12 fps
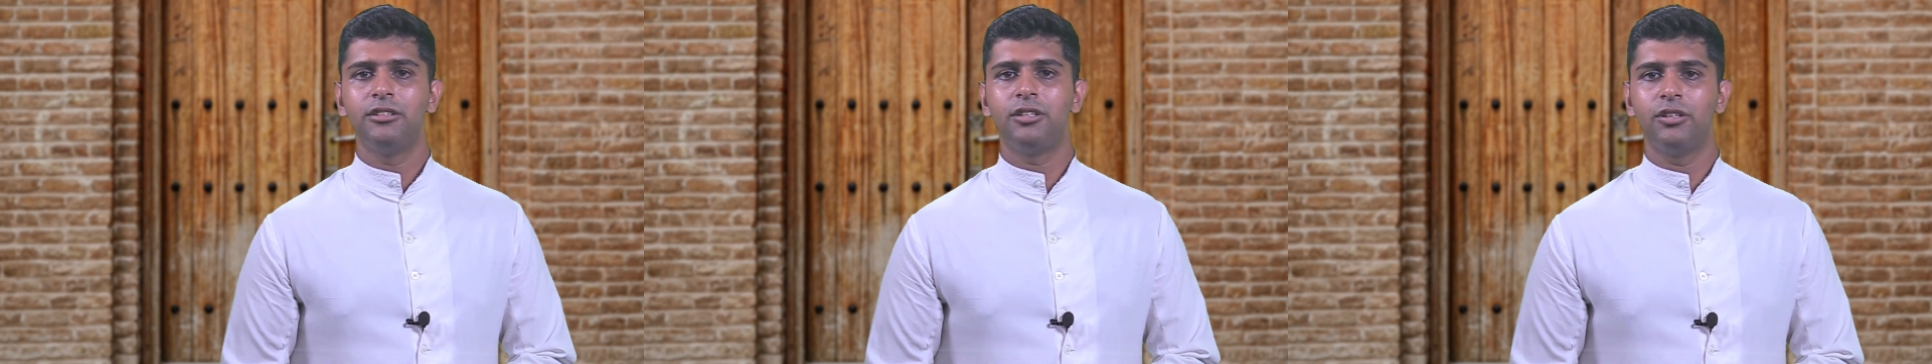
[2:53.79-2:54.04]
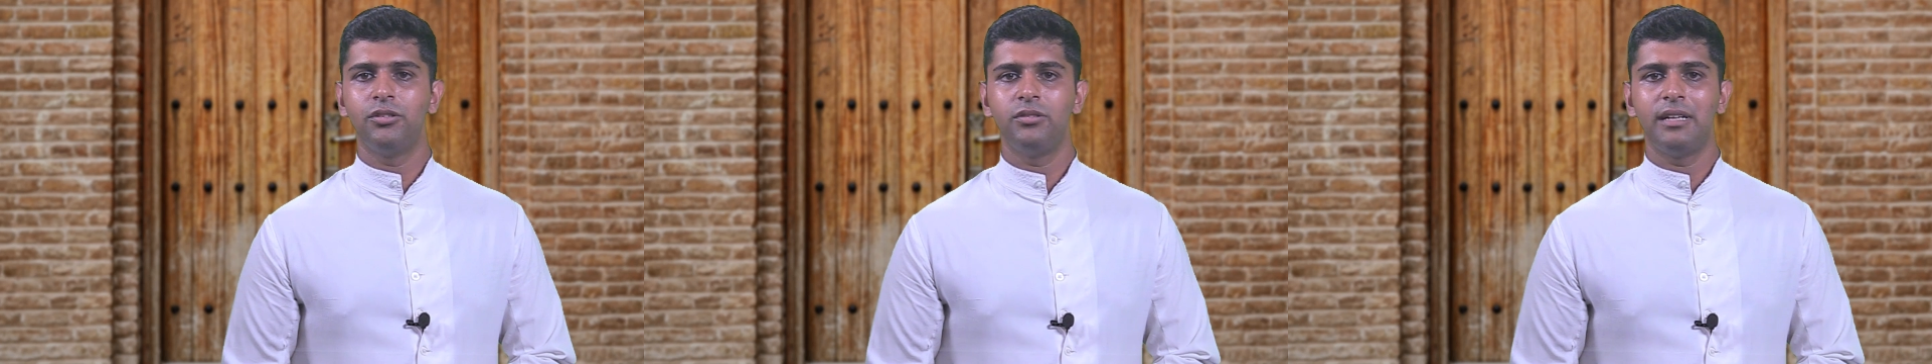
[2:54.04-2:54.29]

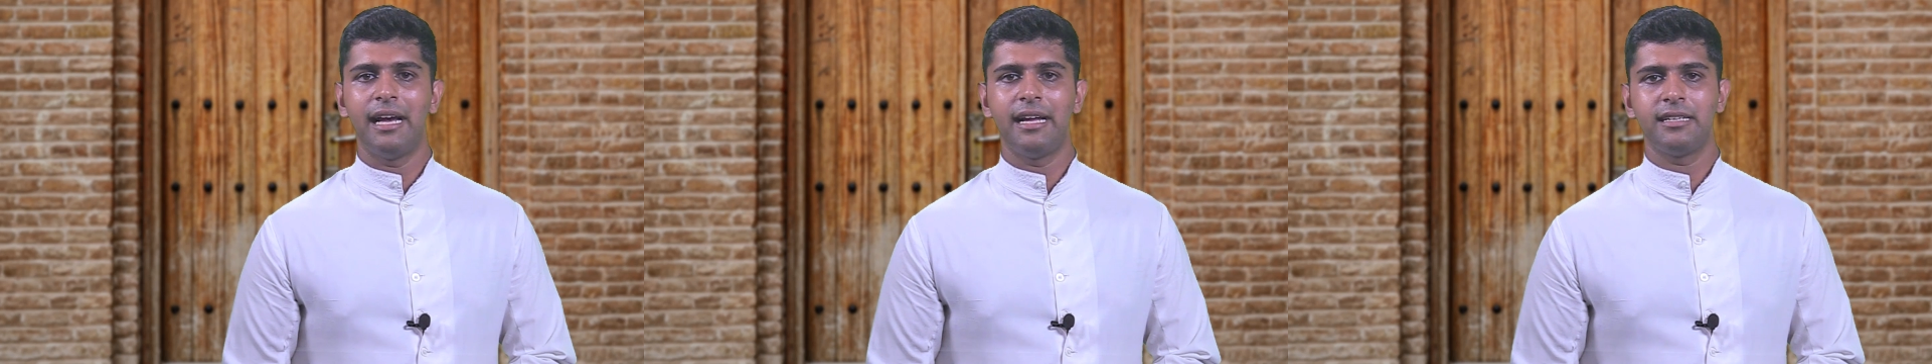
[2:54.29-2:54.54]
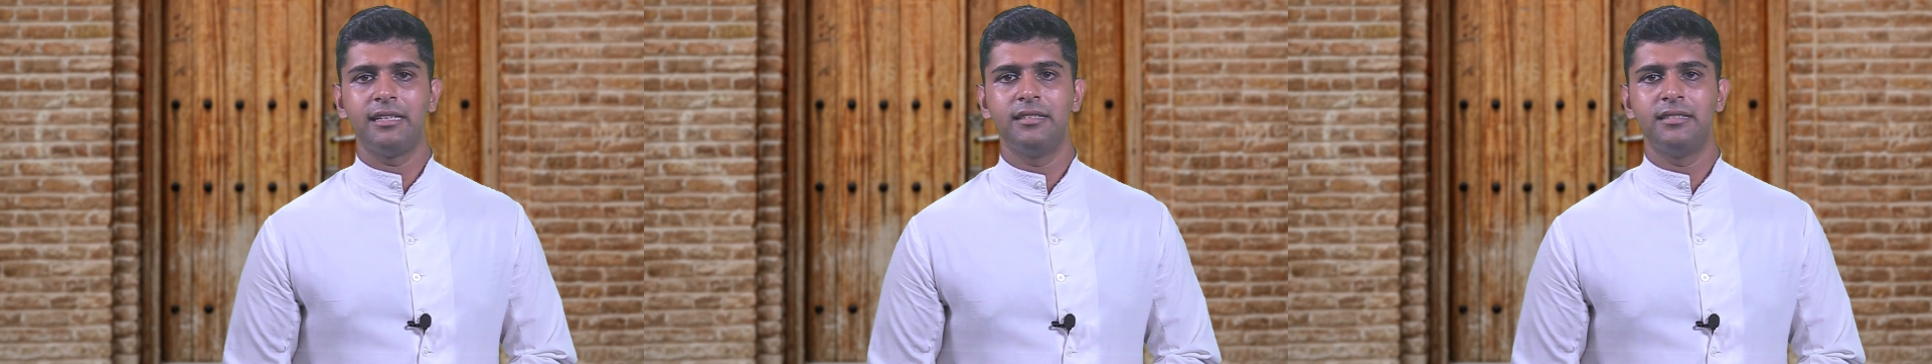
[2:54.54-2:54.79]
thrown
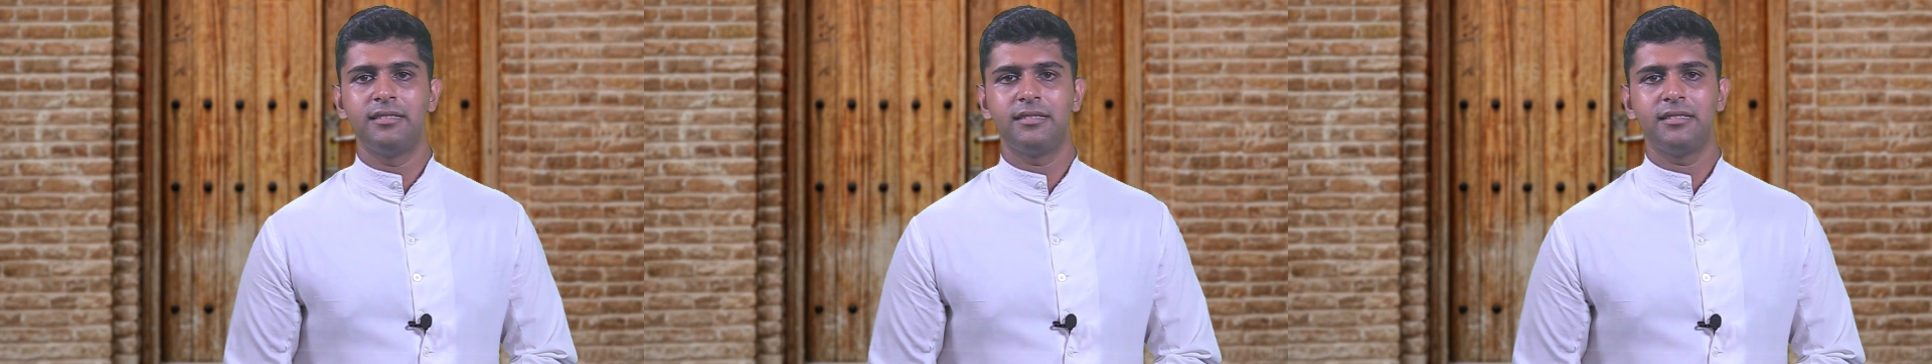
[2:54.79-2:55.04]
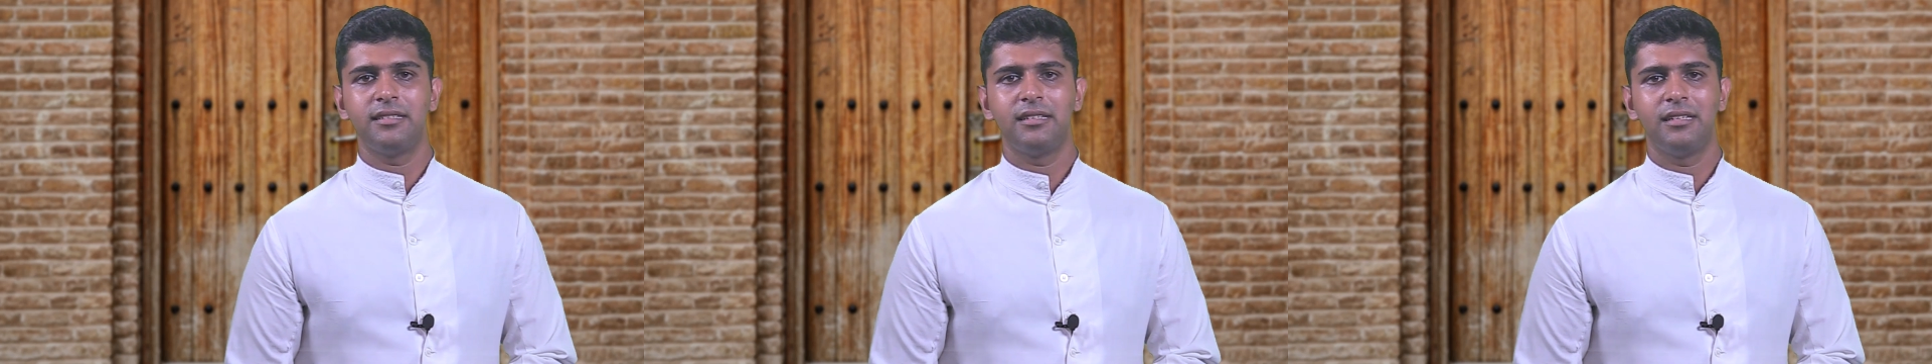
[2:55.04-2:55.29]
at
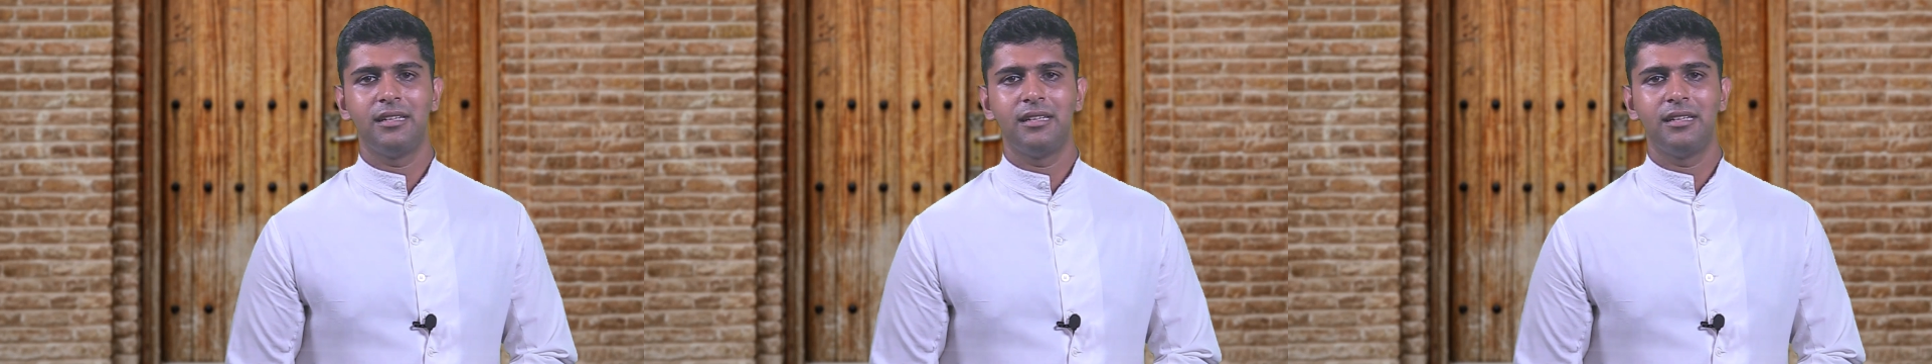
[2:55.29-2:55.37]
us.